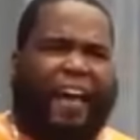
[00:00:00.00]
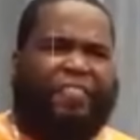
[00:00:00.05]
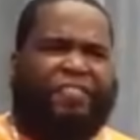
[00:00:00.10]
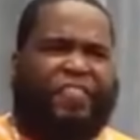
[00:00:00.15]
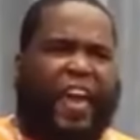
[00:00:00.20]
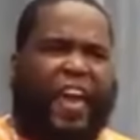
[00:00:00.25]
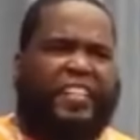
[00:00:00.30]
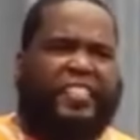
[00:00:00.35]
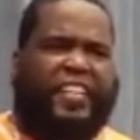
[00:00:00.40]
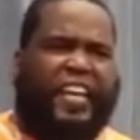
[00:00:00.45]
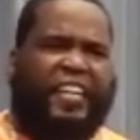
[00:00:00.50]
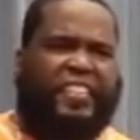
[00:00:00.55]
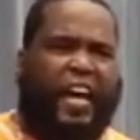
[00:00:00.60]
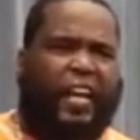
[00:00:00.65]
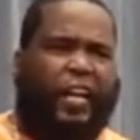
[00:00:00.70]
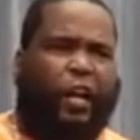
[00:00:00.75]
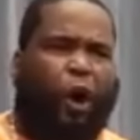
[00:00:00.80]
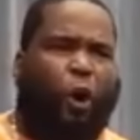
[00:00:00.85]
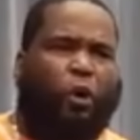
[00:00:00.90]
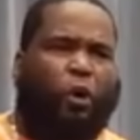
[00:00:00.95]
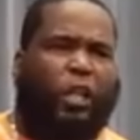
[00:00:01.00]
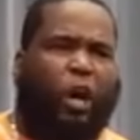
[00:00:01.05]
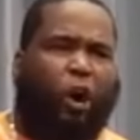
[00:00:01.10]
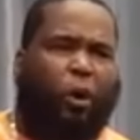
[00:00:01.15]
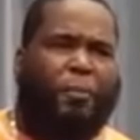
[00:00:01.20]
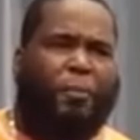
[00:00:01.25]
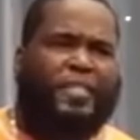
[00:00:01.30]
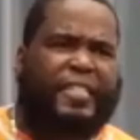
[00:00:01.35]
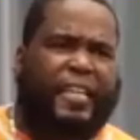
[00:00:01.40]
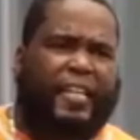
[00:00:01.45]
how things get done in
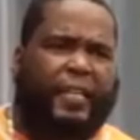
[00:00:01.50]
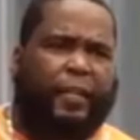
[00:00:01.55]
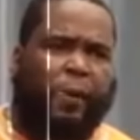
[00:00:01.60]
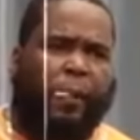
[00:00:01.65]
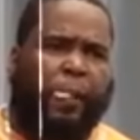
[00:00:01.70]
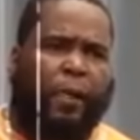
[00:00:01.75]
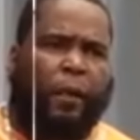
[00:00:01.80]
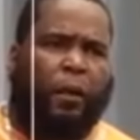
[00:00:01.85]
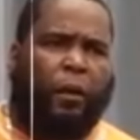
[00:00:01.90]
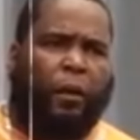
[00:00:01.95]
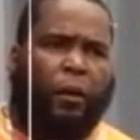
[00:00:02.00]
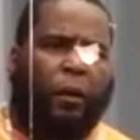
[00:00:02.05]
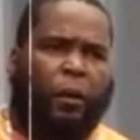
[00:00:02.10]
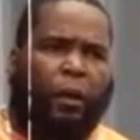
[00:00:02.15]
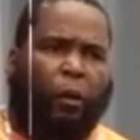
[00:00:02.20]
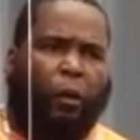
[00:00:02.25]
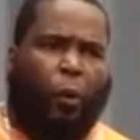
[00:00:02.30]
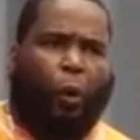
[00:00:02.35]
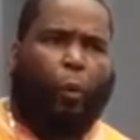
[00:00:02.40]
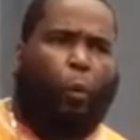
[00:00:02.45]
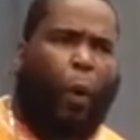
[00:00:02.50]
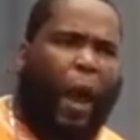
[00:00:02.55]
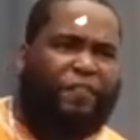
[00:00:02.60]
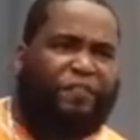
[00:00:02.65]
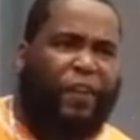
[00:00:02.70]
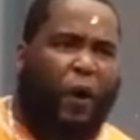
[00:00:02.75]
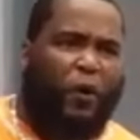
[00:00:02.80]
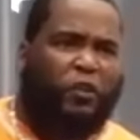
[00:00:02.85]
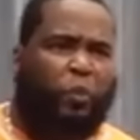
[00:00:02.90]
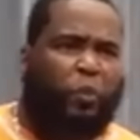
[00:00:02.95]
Oklahoma City. When
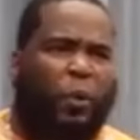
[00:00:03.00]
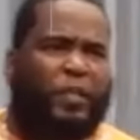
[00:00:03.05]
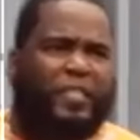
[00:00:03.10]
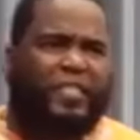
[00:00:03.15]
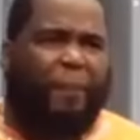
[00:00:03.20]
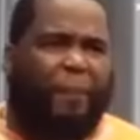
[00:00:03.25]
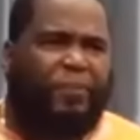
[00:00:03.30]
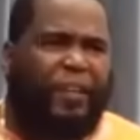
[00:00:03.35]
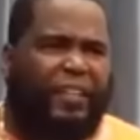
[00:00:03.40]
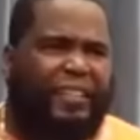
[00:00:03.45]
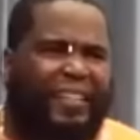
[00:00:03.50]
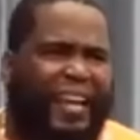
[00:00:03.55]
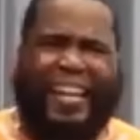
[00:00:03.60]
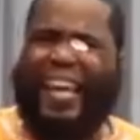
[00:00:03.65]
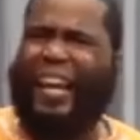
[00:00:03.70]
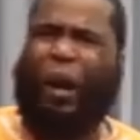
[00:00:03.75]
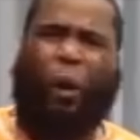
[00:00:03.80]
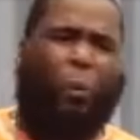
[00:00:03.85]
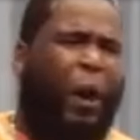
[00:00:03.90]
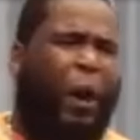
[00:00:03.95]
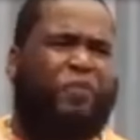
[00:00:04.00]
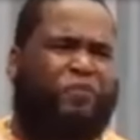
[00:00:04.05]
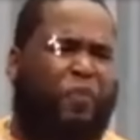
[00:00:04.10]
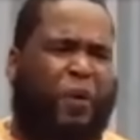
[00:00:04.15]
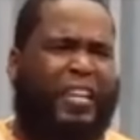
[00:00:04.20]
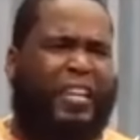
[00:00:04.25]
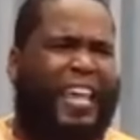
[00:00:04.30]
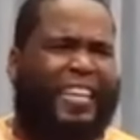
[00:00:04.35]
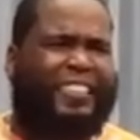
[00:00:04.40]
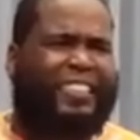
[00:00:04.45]
white folks want something done, they don't wait
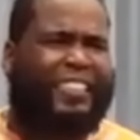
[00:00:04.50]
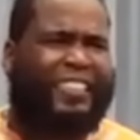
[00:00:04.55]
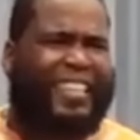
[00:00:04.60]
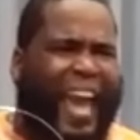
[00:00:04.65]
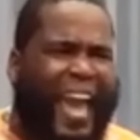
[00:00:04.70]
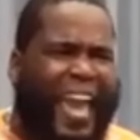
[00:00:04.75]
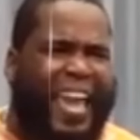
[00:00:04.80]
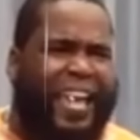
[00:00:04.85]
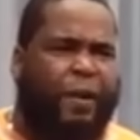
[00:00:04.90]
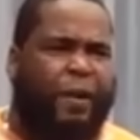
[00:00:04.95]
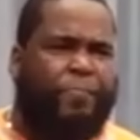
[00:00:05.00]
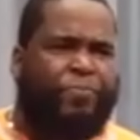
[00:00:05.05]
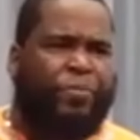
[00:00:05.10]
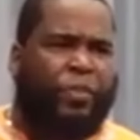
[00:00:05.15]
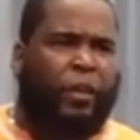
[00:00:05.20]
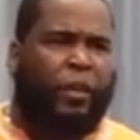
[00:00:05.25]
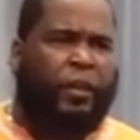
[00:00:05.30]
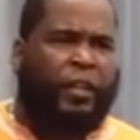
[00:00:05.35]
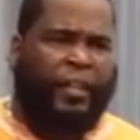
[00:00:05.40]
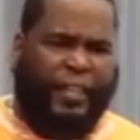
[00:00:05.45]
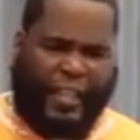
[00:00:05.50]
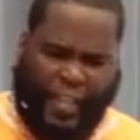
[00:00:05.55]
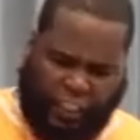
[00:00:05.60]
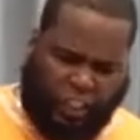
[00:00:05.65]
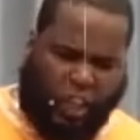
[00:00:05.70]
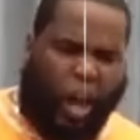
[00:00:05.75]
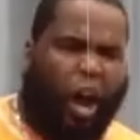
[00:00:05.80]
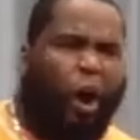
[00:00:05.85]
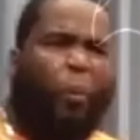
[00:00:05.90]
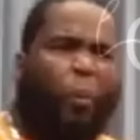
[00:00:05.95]
for election day. They
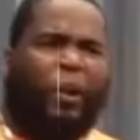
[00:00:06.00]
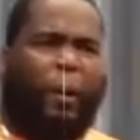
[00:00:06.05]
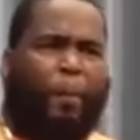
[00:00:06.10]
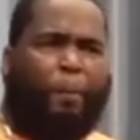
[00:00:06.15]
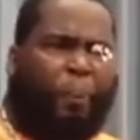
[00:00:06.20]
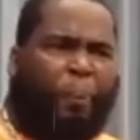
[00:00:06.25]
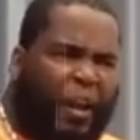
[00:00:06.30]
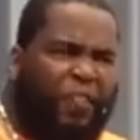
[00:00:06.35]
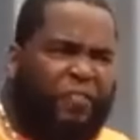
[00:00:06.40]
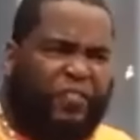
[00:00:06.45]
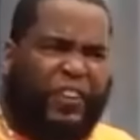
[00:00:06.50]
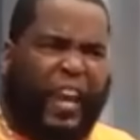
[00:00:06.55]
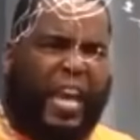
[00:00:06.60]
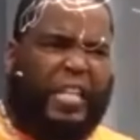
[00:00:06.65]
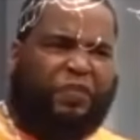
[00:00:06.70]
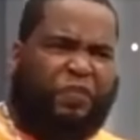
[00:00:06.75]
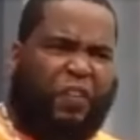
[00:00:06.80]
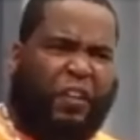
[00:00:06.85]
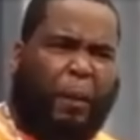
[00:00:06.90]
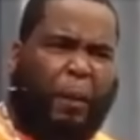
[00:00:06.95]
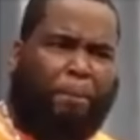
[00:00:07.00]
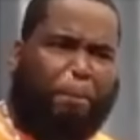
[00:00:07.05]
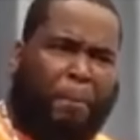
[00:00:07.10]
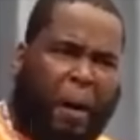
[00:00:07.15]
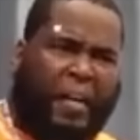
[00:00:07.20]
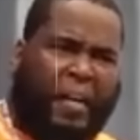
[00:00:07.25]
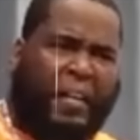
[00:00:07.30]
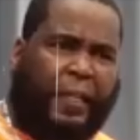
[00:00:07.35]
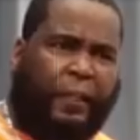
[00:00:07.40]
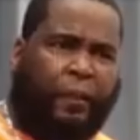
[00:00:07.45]
show up with a briefcase full of
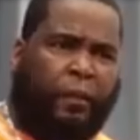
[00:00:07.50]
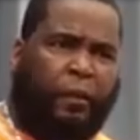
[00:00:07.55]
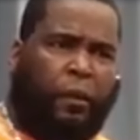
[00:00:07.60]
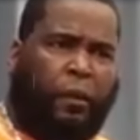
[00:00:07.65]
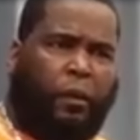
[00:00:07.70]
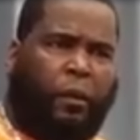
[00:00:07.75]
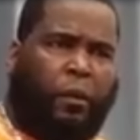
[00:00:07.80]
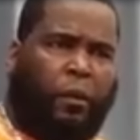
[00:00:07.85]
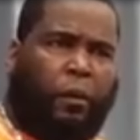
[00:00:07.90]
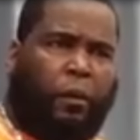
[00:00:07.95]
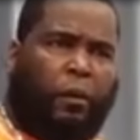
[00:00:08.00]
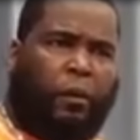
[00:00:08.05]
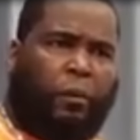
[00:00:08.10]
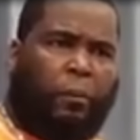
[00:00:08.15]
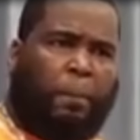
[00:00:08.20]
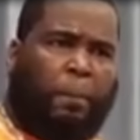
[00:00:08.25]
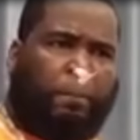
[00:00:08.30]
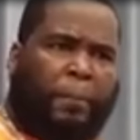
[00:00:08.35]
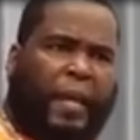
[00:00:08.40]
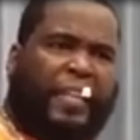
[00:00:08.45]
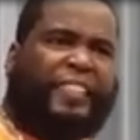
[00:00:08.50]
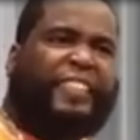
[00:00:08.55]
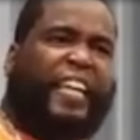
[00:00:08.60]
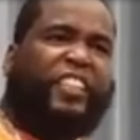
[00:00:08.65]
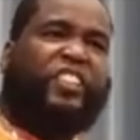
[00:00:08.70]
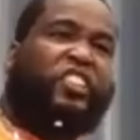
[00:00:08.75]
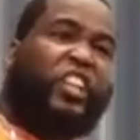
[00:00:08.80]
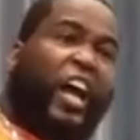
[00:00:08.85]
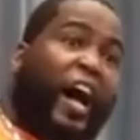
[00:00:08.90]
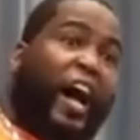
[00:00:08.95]
money. They
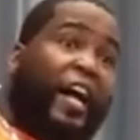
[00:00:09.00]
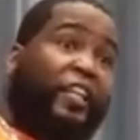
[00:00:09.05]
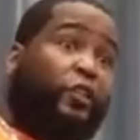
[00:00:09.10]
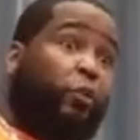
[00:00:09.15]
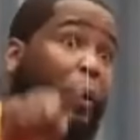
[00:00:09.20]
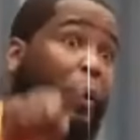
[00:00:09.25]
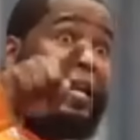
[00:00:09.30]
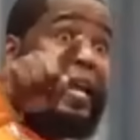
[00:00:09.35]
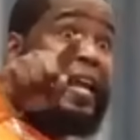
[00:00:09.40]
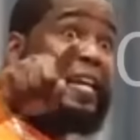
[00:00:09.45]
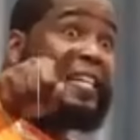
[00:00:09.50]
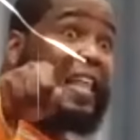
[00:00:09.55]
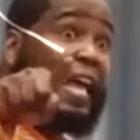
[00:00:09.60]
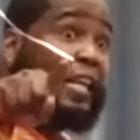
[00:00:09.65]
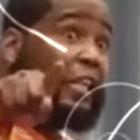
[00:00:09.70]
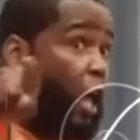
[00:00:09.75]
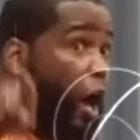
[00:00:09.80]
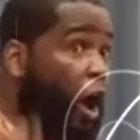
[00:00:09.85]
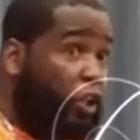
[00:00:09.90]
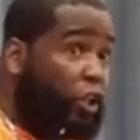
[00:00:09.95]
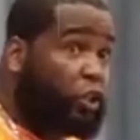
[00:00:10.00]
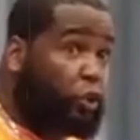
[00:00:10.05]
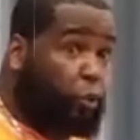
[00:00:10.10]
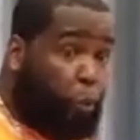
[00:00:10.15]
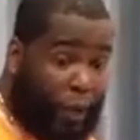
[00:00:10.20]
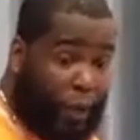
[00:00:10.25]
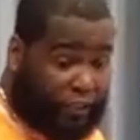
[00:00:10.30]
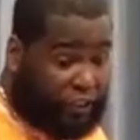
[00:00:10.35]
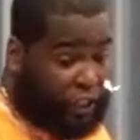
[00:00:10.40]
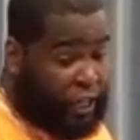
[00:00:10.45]
say, Judge, we need that law
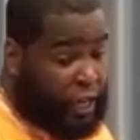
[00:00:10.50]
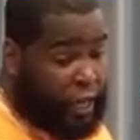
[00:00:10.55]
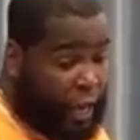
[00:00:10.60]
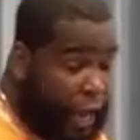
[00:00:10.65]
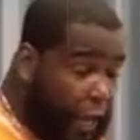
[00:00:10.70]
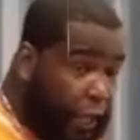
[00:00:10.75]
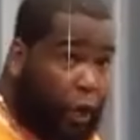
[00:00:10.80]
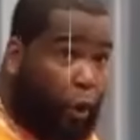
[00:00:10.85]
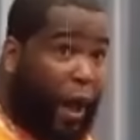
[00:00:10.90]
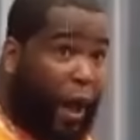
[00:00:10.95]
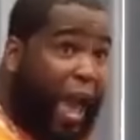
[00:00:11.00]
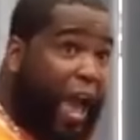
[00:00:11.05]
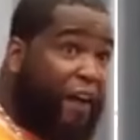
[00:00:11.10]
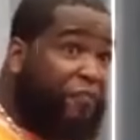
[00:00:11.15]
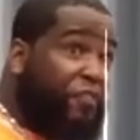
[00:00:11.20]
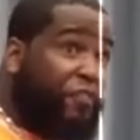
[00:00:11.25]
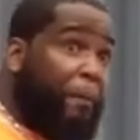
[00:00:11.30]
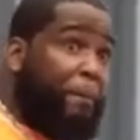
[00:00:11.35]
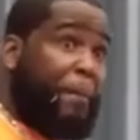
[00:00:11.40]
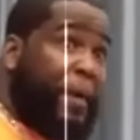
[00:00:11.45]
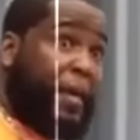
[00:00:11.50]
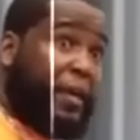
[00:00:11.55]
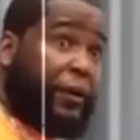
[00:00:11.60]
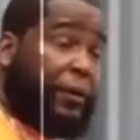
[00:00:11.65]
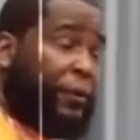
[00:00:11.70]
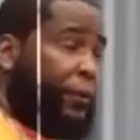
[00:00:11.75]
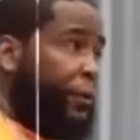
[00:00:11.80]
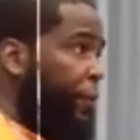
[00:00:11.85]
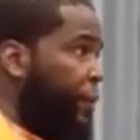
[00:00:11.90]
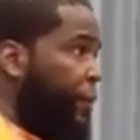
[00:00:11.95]
switched. It go
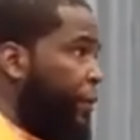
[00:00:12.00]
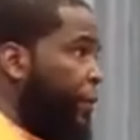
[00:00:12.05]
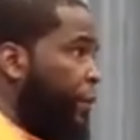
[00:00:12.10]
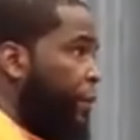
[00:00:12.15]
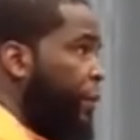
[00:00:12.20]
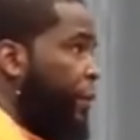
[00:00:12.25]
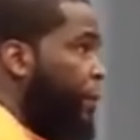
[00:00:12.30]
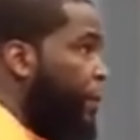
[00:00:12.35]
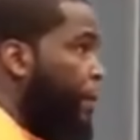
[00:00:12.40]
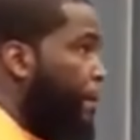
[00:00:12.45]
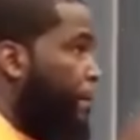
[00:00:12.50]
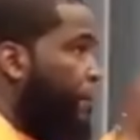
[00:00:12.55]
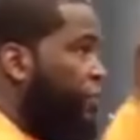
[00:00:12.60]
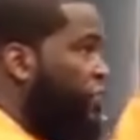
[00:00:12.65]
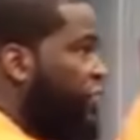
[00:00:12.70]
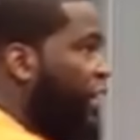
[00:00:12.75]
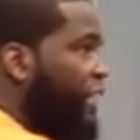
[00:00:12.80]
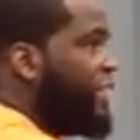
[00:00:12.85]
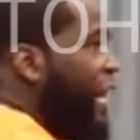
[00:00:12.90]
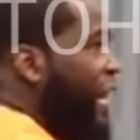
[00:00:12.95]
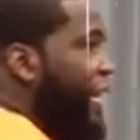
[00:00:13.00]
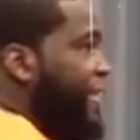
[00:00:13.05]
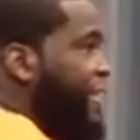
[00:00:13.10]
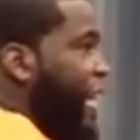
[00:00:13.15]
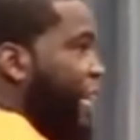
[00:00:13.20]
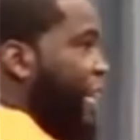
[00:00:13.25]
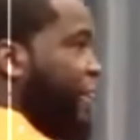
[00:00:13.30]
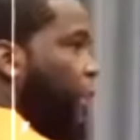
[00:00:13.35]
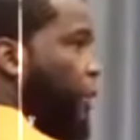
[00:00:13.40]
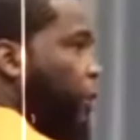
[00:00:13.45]
$500,000. Just like
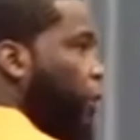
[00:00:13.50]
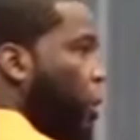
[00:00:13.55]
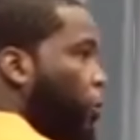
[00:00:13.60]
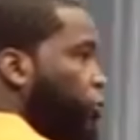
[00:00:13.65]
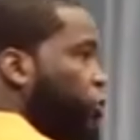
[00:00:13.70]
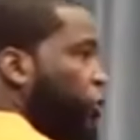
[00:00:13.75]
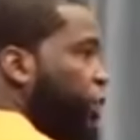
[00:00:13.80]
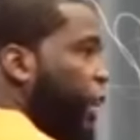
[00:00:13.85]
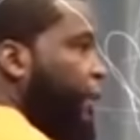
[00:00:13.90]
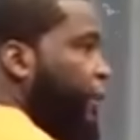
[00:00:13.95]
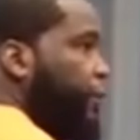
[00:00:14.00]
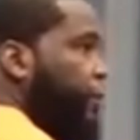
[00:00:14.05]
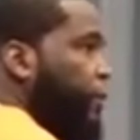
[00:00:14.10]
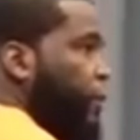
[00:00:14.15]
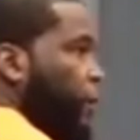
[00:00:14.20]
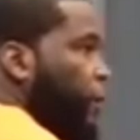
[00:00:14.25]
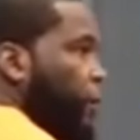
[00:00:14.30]
that, the law changed.